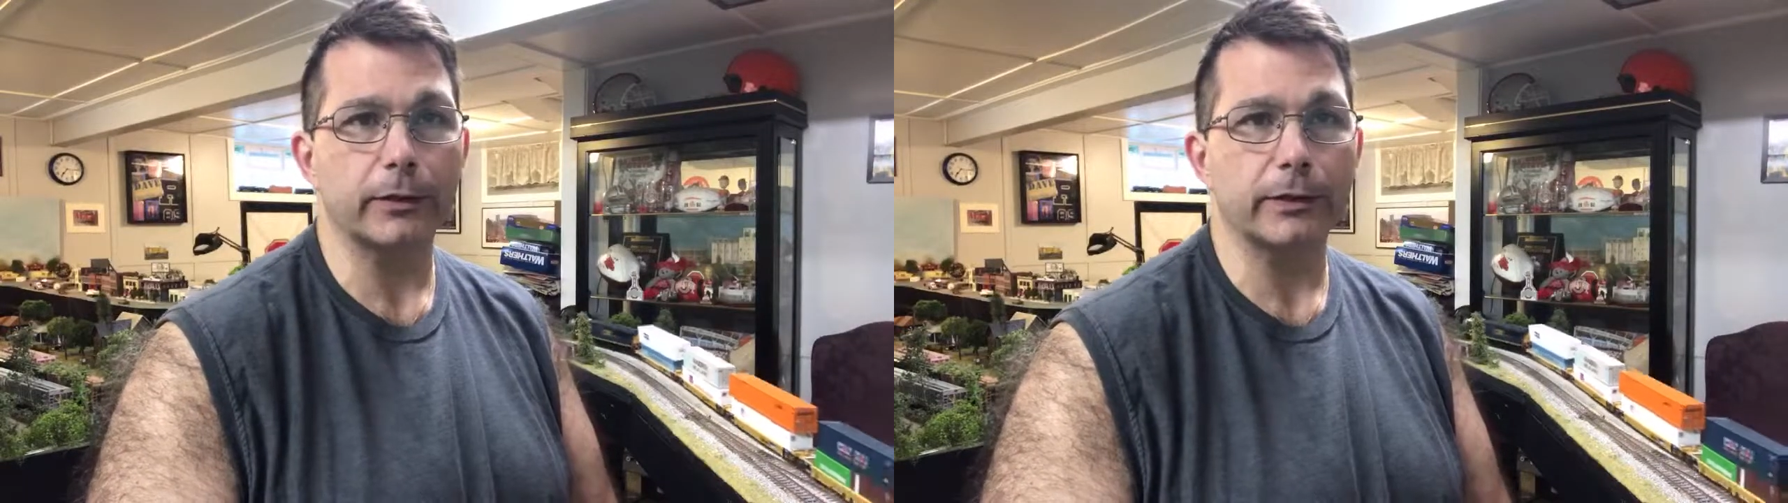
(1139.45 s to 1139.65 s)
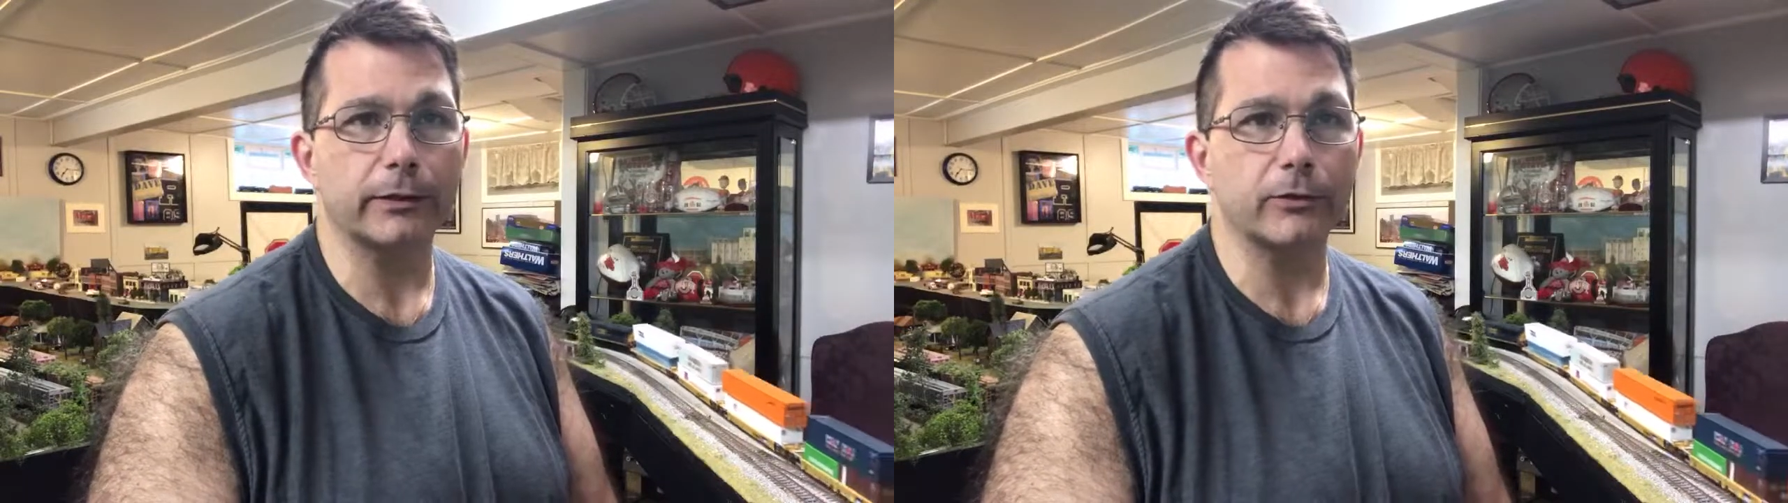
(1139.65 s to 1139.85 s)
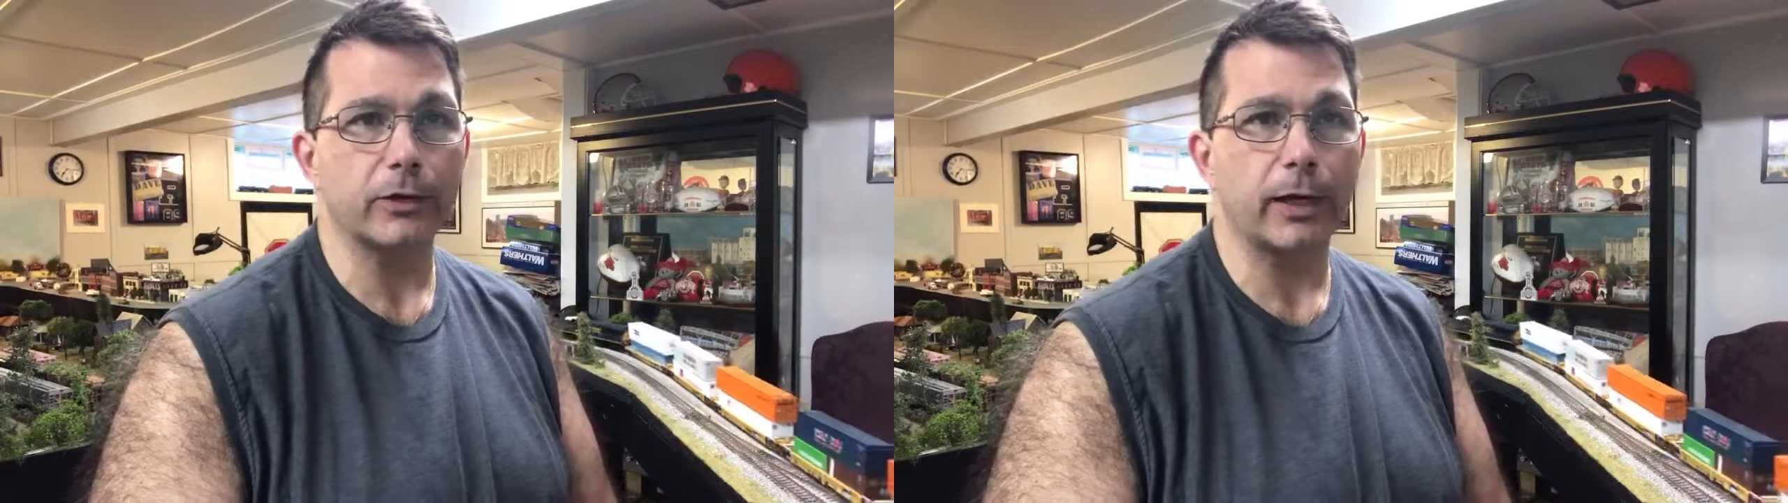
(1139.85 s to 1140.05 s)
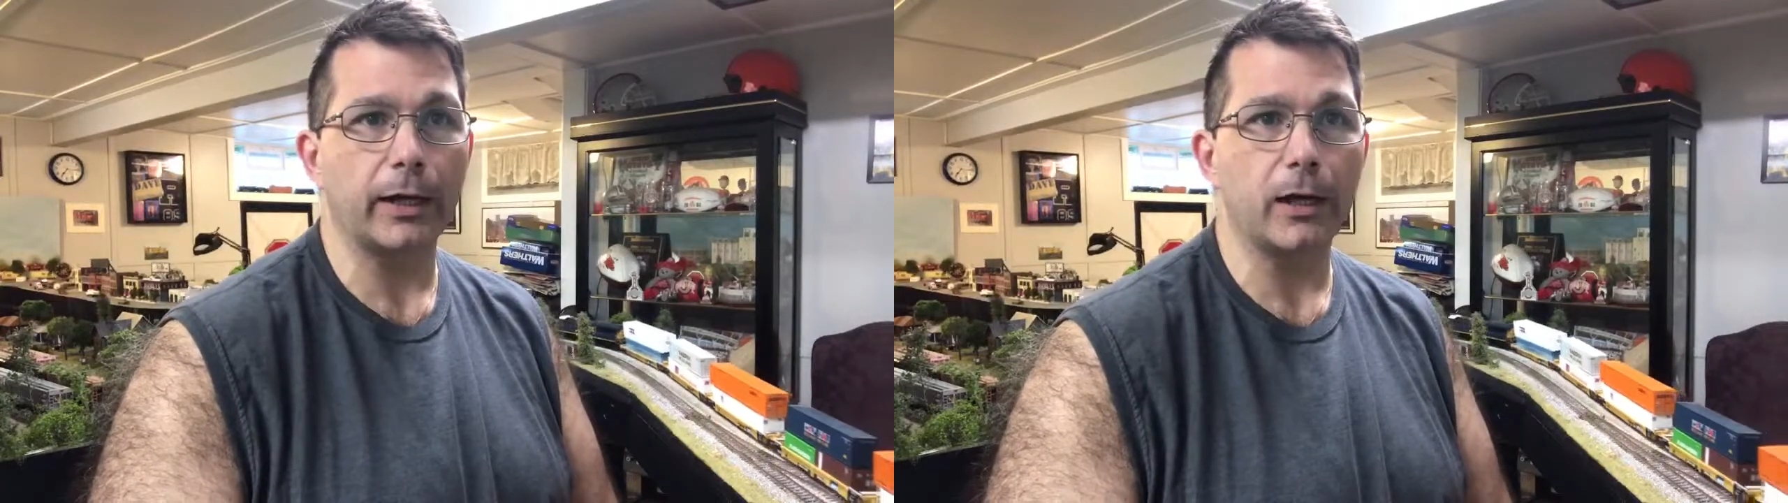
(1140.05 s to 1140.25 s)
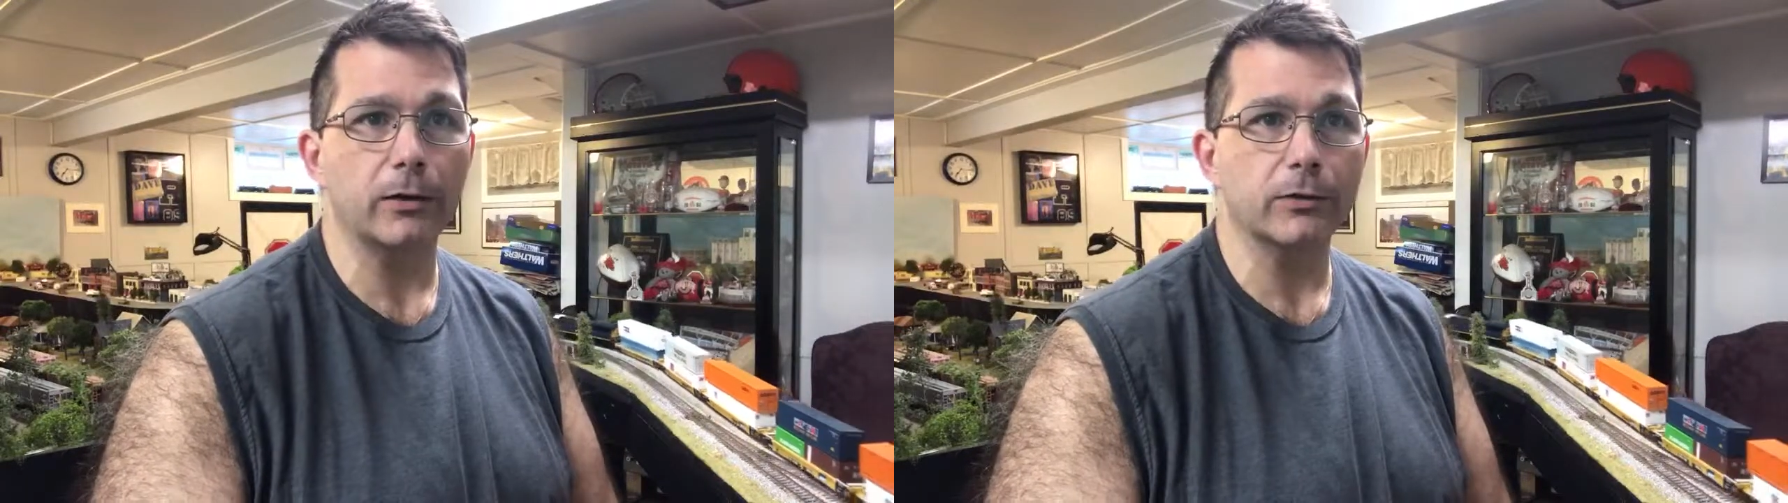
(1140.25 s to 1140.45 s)
get to dry
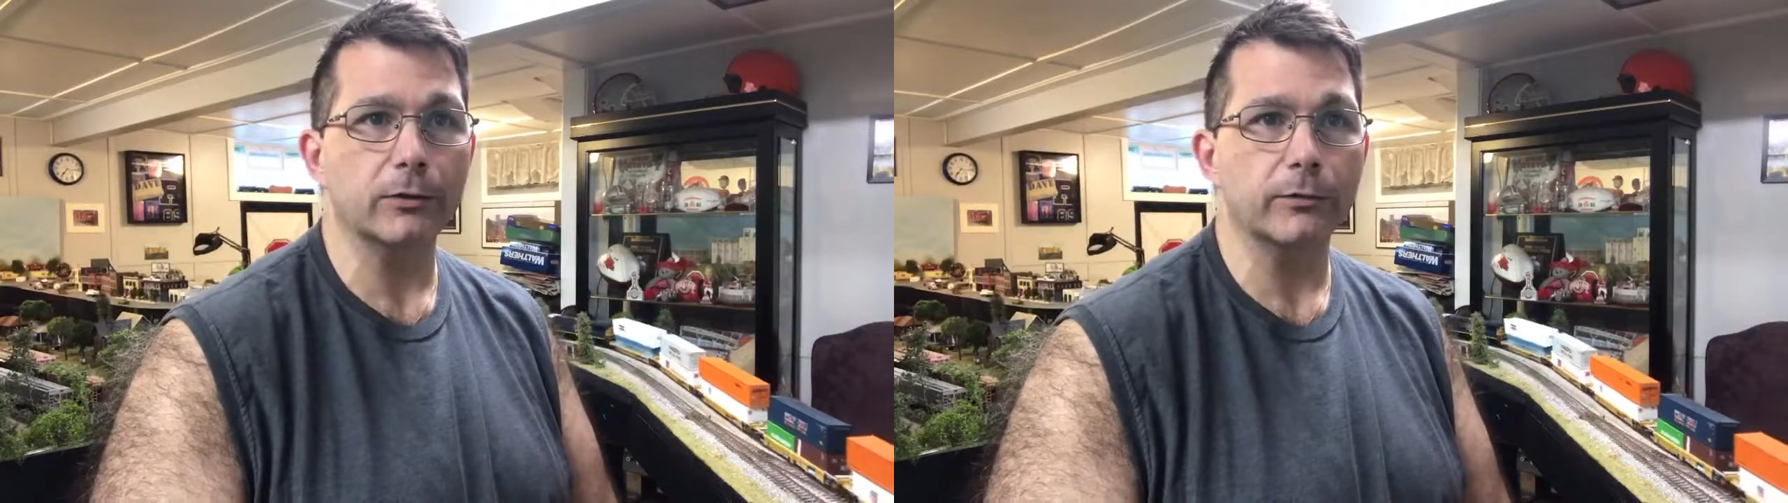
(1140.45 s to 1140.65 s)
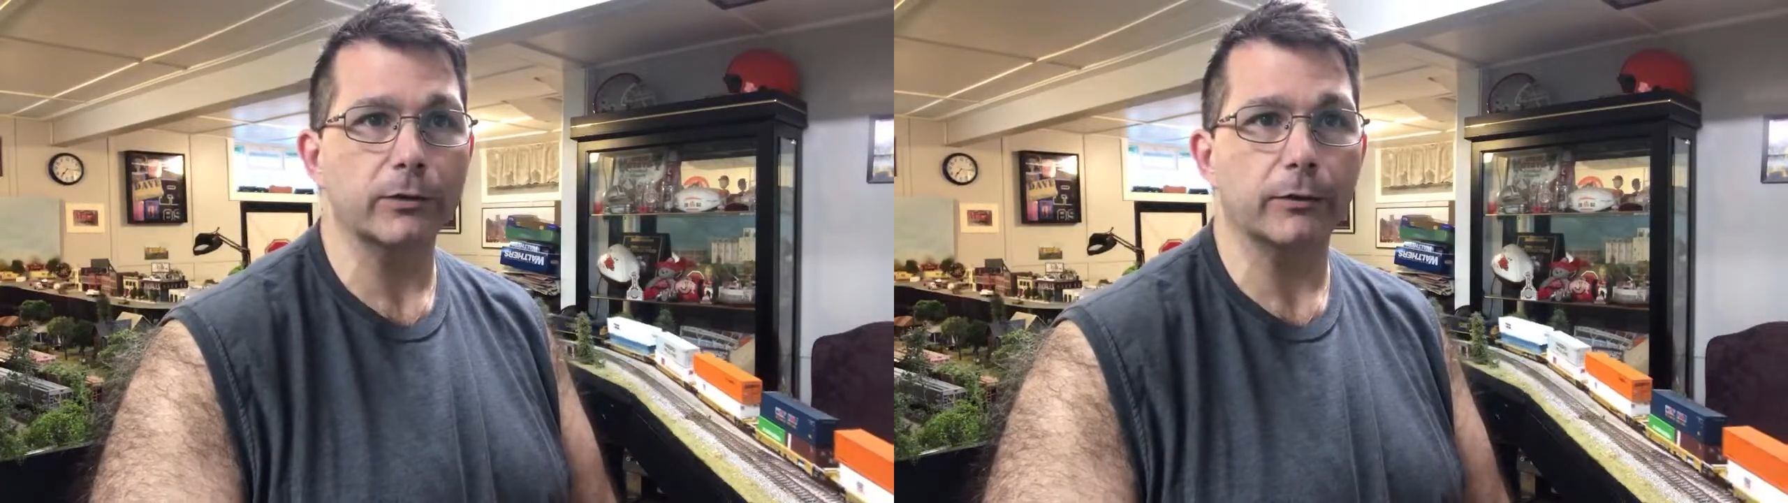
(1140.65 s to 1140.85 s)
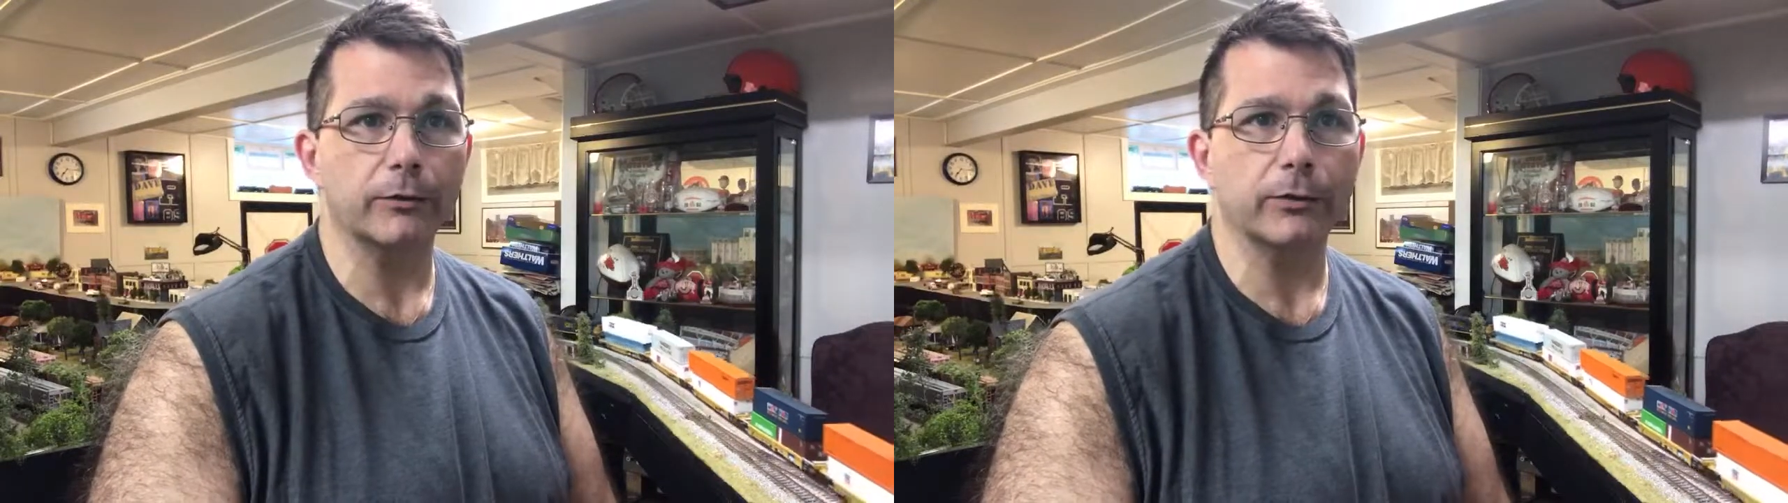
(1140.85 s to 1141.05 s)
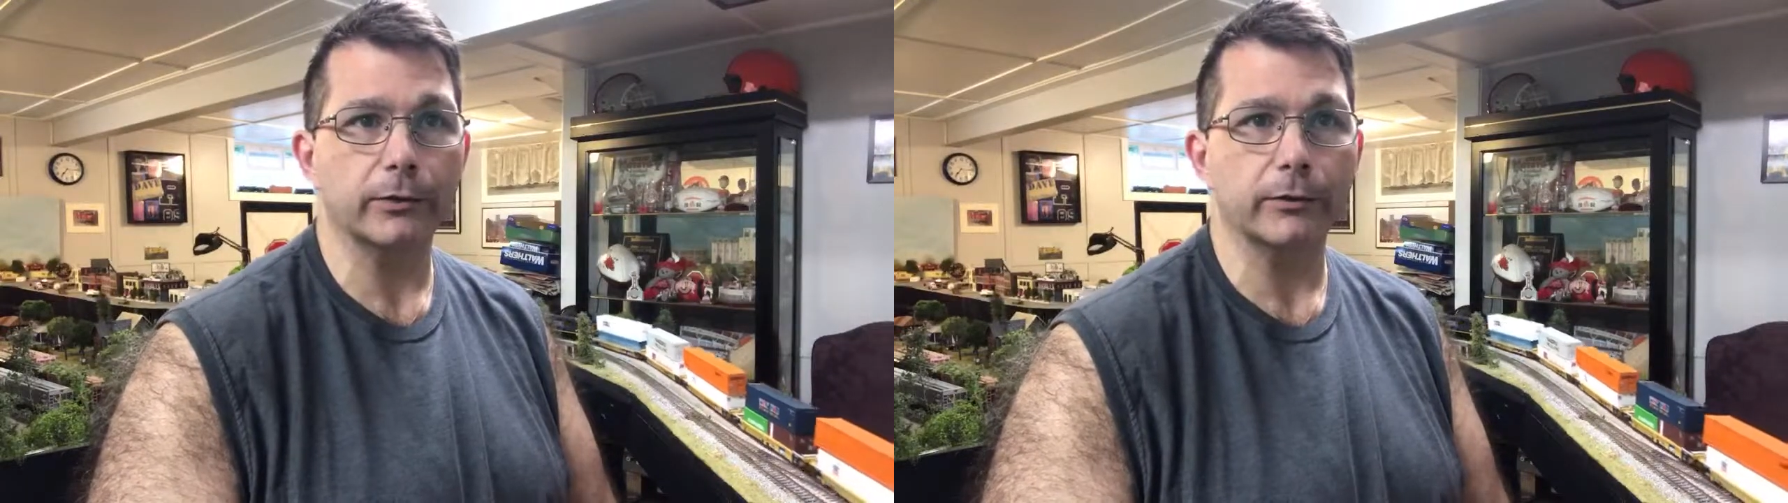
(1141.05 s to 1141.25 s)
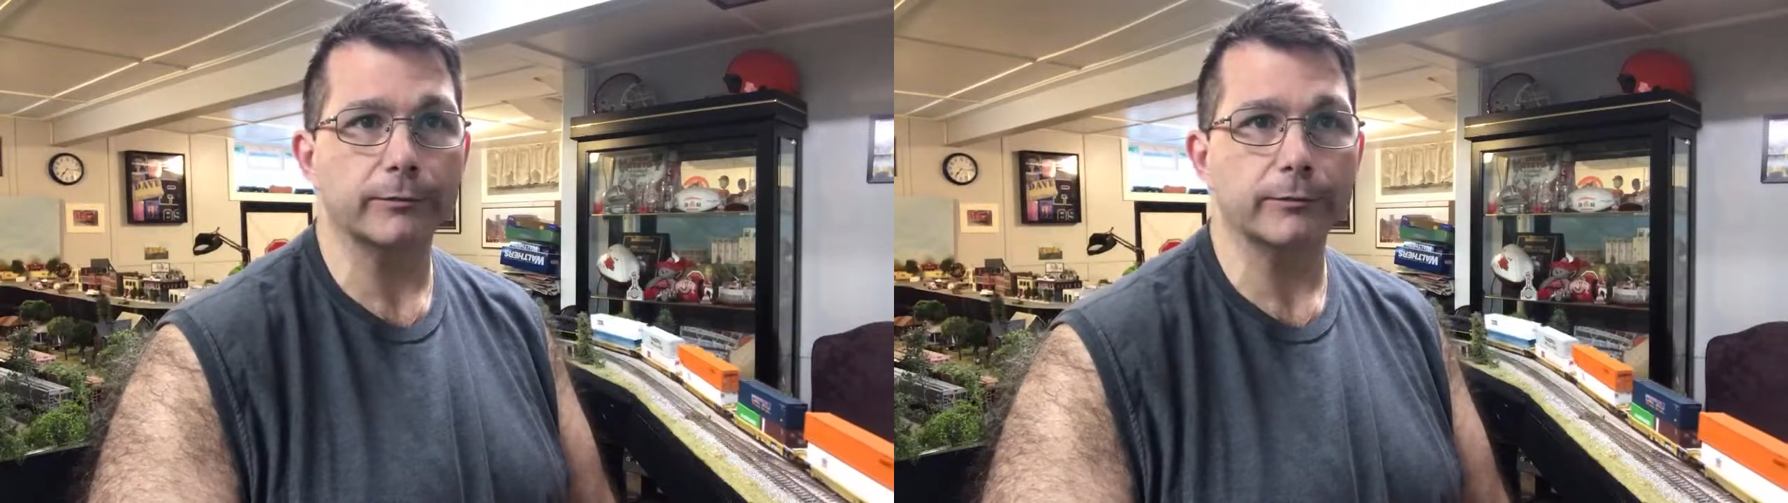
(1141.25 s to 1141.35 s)
out, and some stuff's going to